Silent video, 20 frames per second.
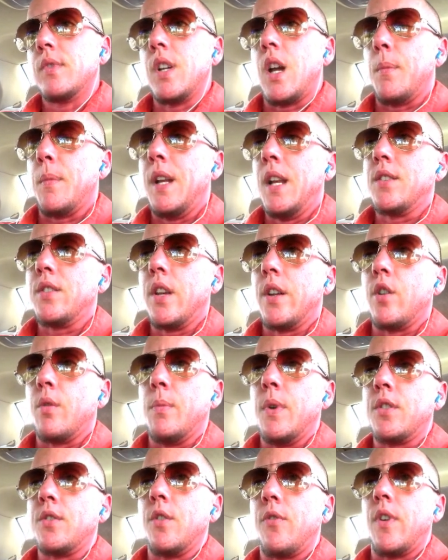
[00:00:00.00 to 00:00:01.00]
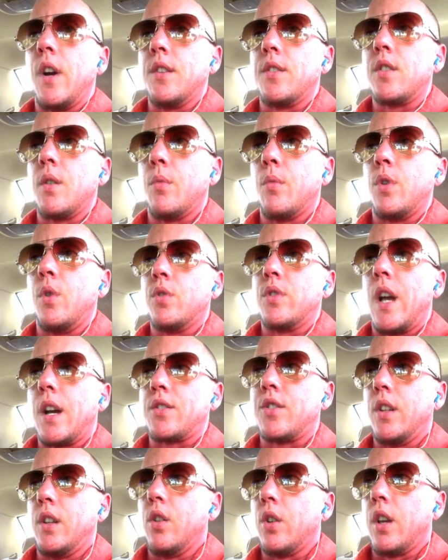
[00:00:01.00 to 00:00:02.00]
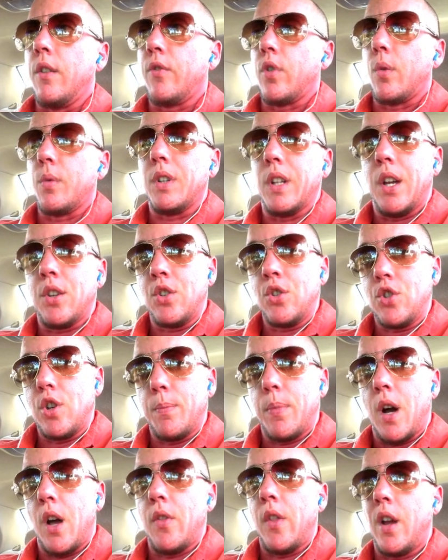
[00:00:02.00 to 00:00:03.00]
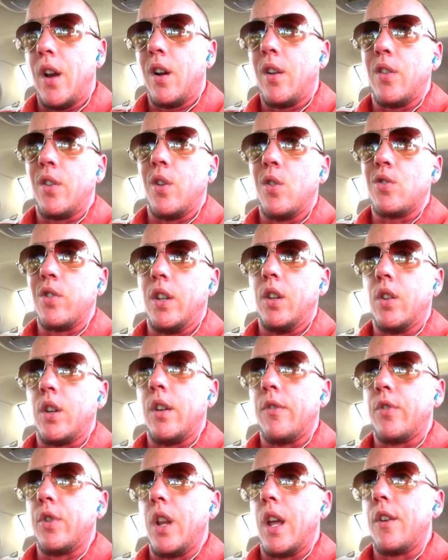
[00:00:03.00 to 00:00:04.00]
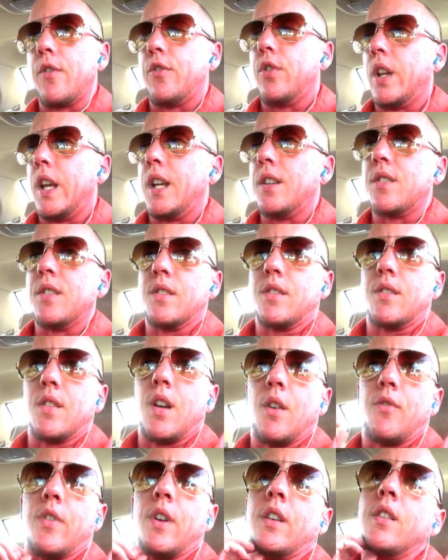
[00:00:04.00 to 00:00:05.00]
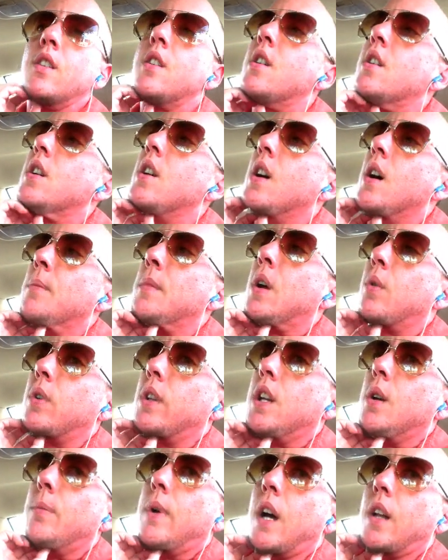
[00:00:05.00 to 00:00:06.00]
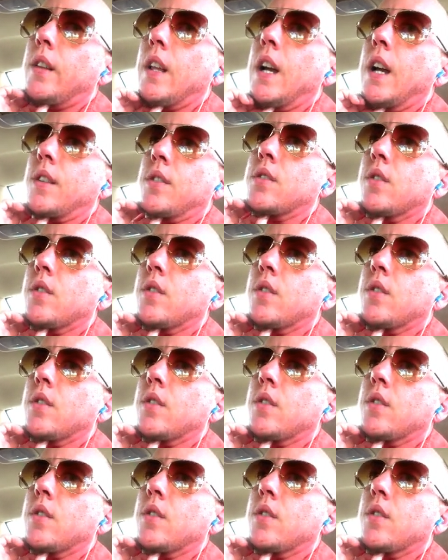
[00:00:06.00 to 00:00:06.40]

I mean, it's hit or miss to find someone who's actually looking for a relationship on there. They're usually looking for like flings and stuff, and I'm not really about that,